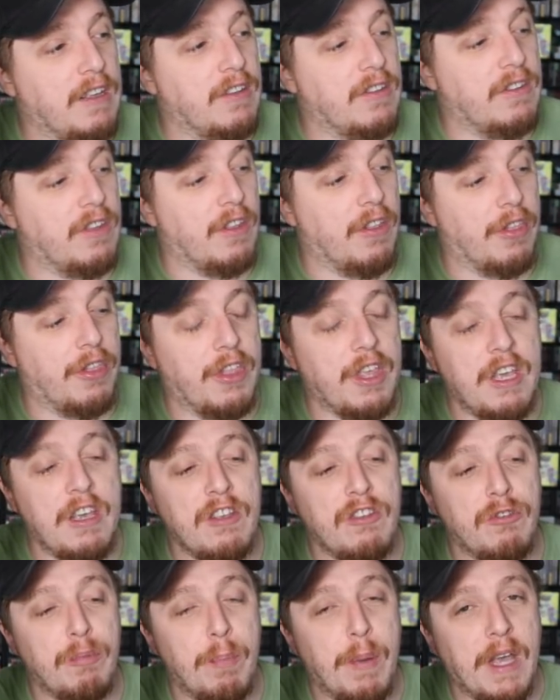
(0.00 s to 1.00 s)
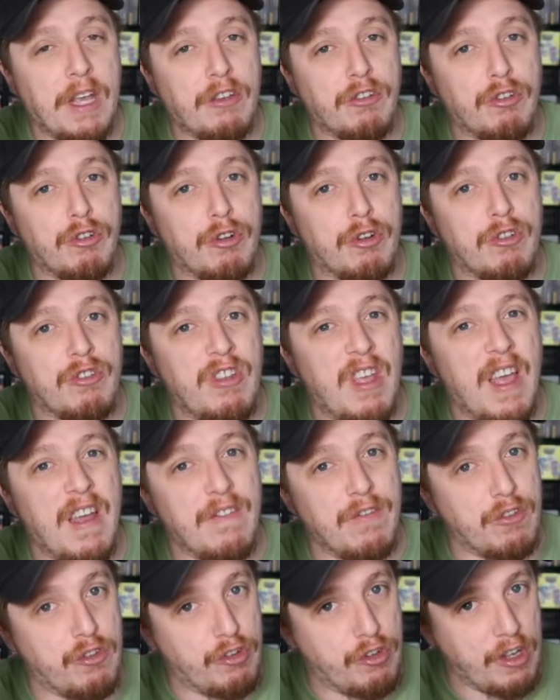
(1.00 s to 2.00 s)
is these pictures
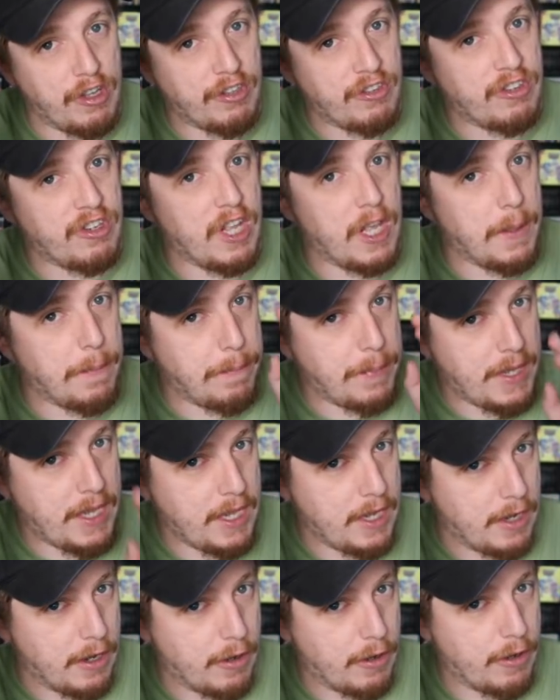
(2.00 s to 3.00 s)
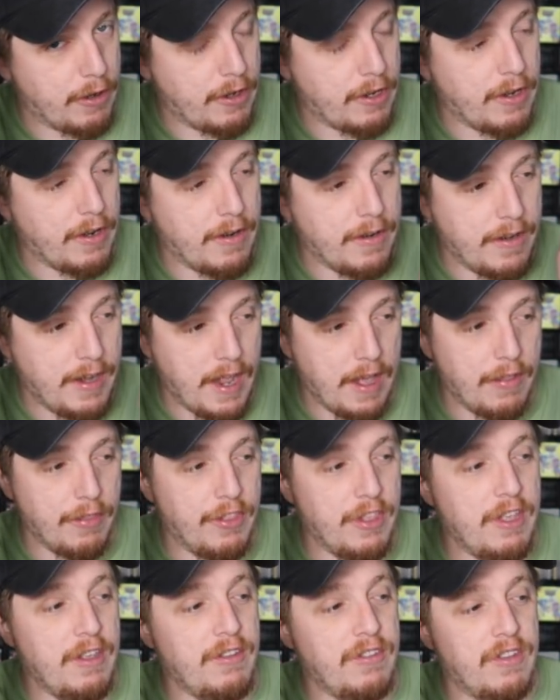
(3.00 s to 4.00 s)
have just appeared. Now
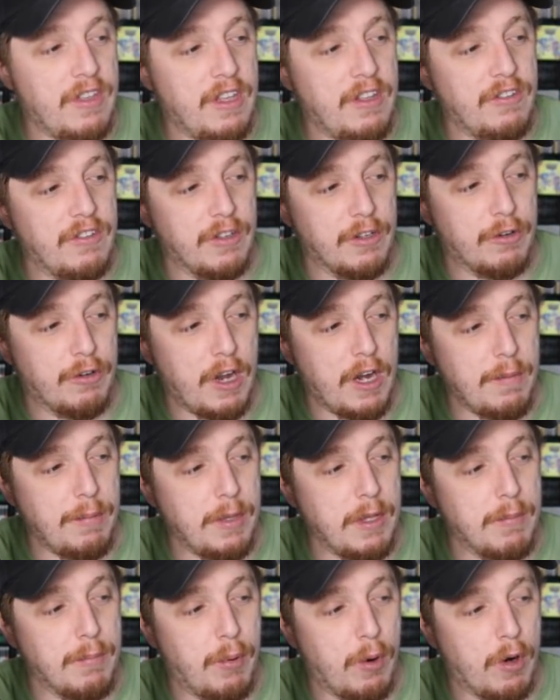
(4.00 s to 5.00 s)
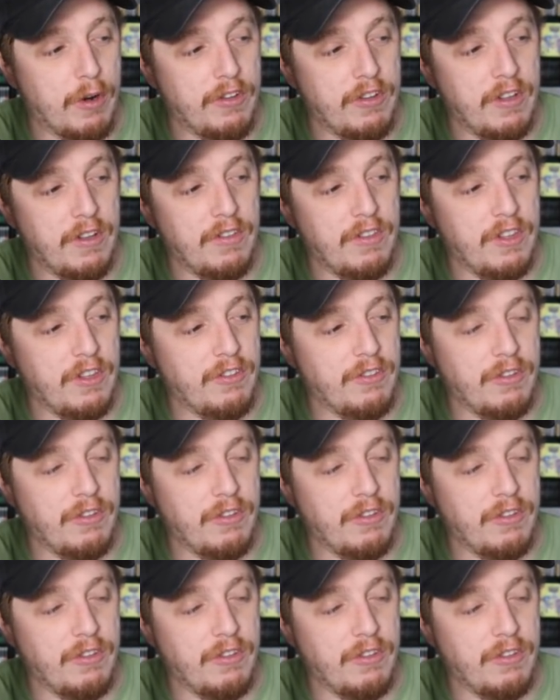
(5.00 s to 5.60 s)
this is incredibly important.